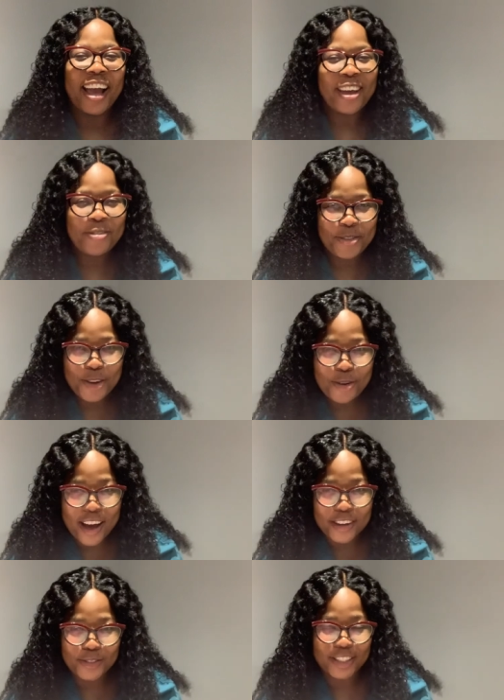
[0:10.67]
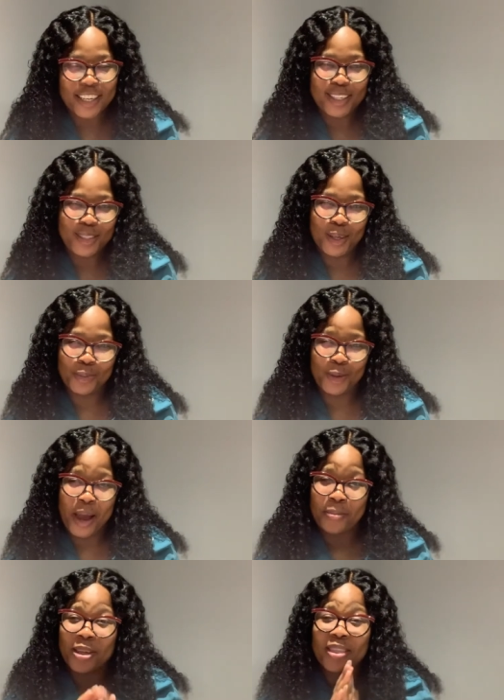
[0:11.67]
if you are a returning
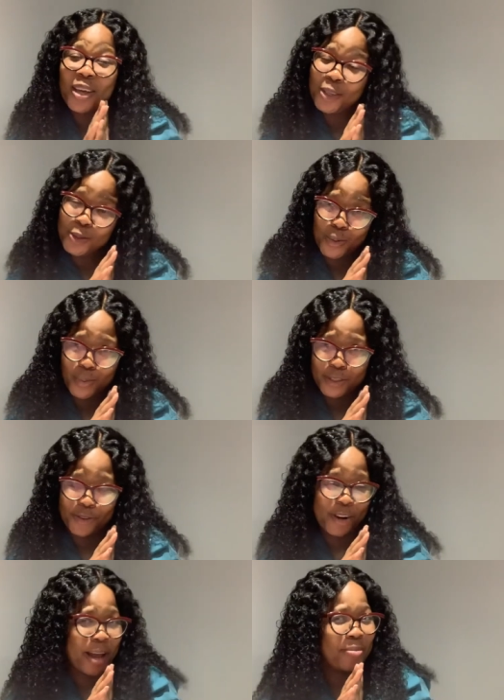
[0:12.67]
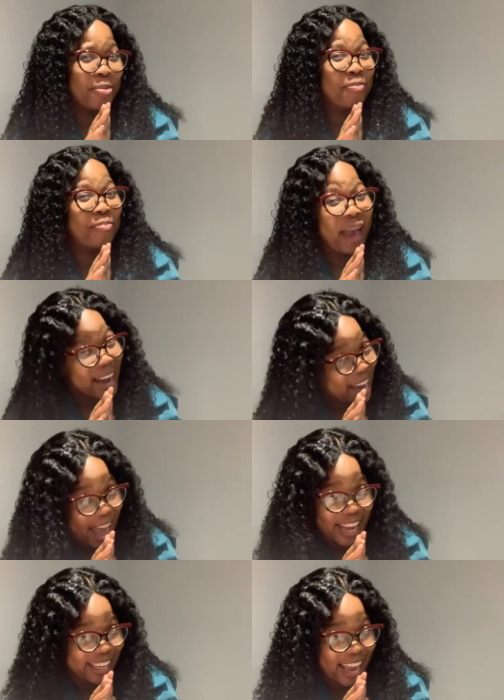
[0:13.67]
subscriber thank you so much for coming back
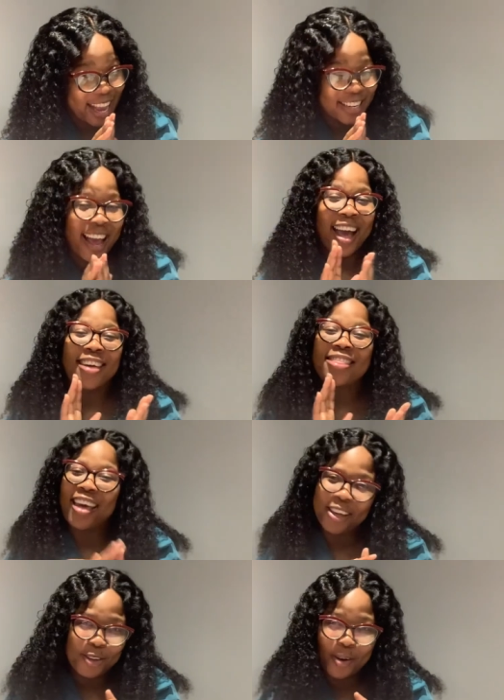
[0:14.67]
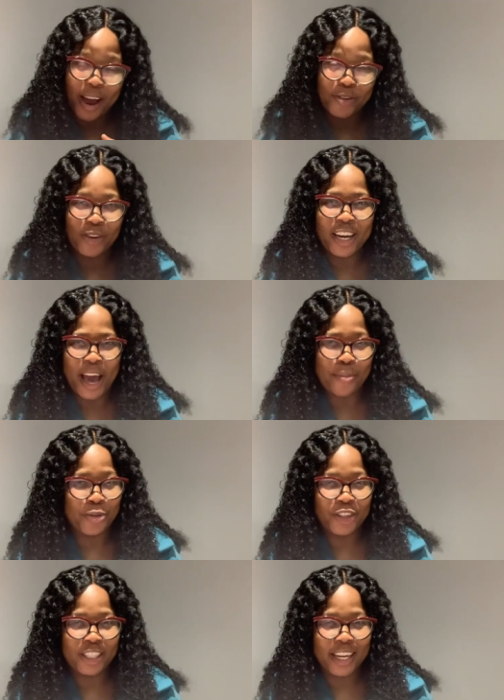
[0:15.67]
again thank you i really
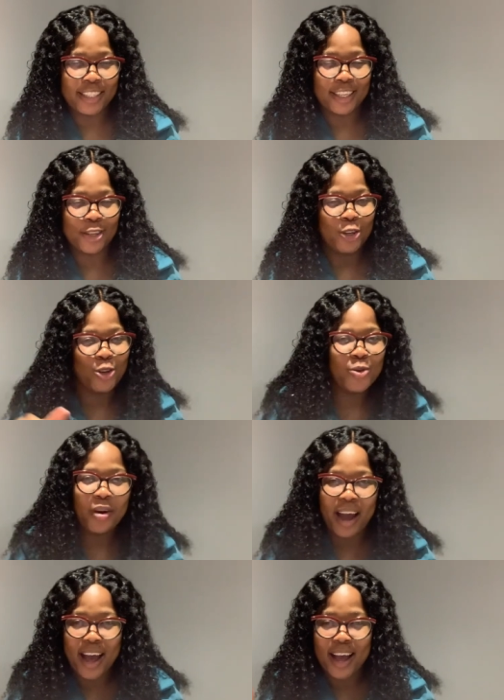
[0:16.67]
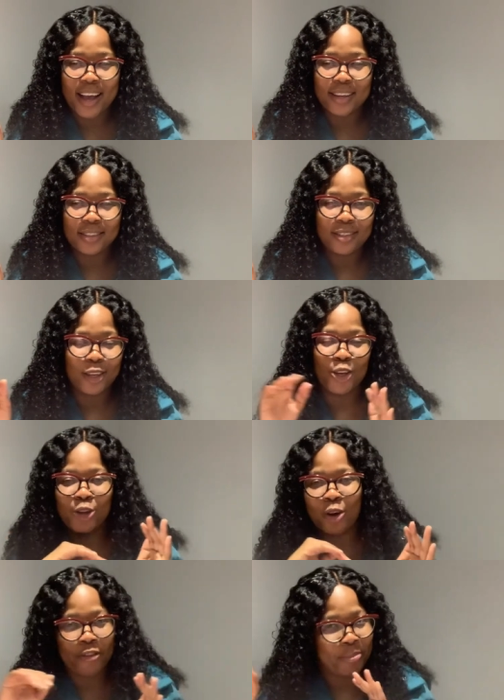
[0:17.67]
appreciated you guys
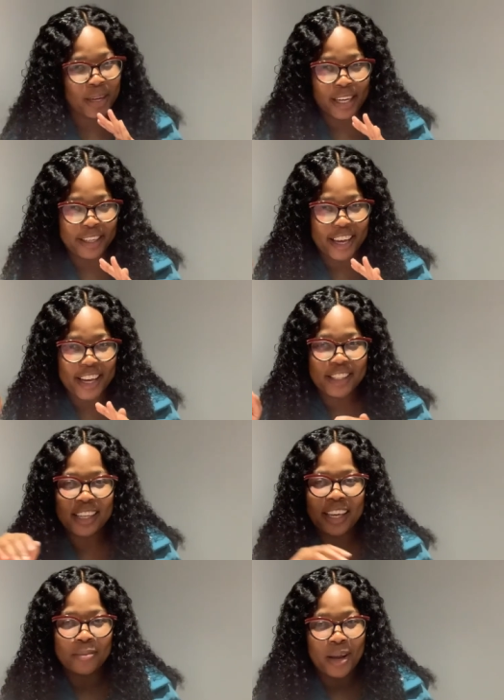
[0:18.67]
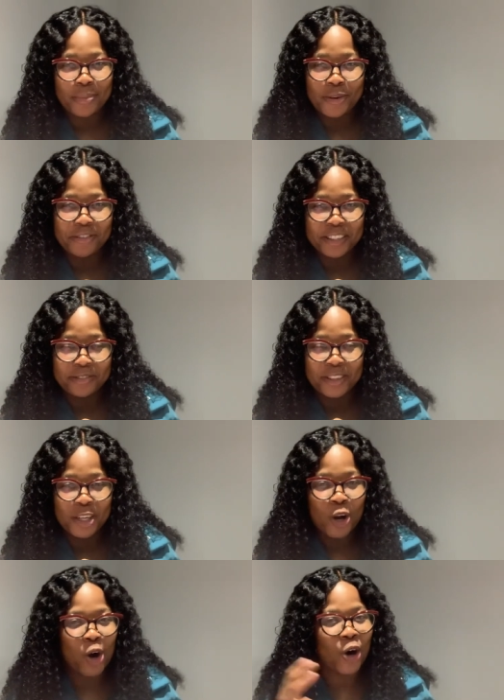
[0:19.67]
you have been engaging in my previous
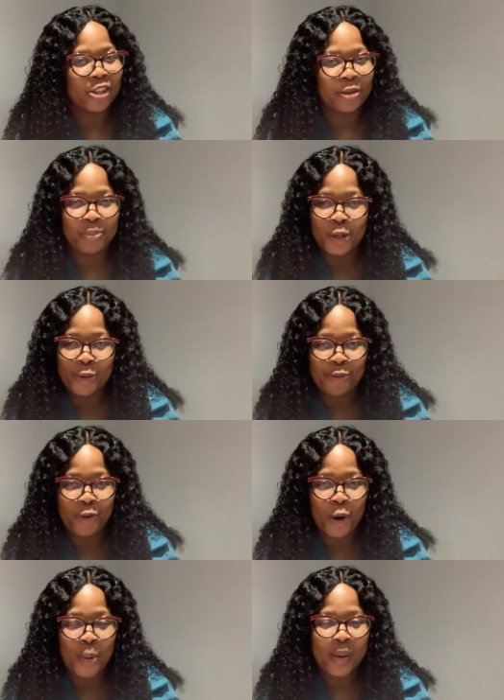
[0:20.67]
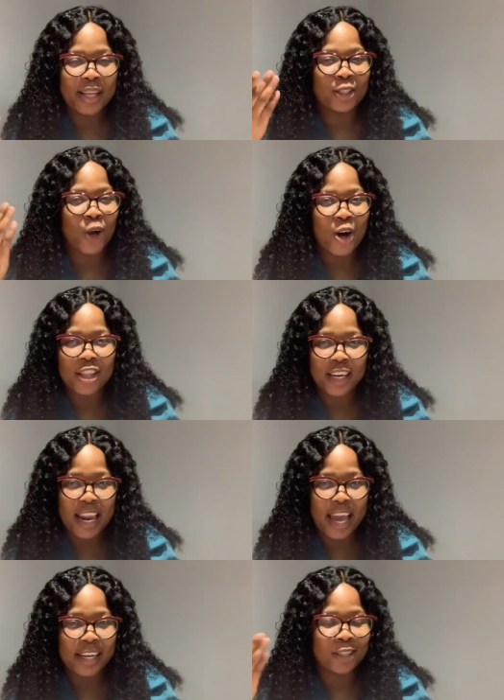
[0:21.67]
video all the beautiful comments all the
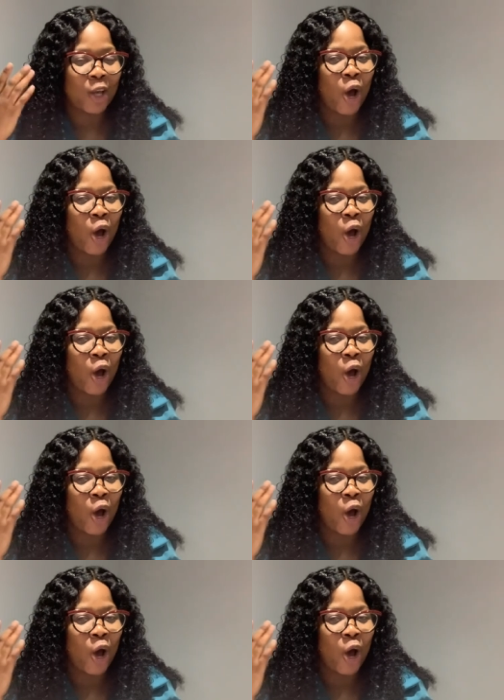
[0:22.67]
likes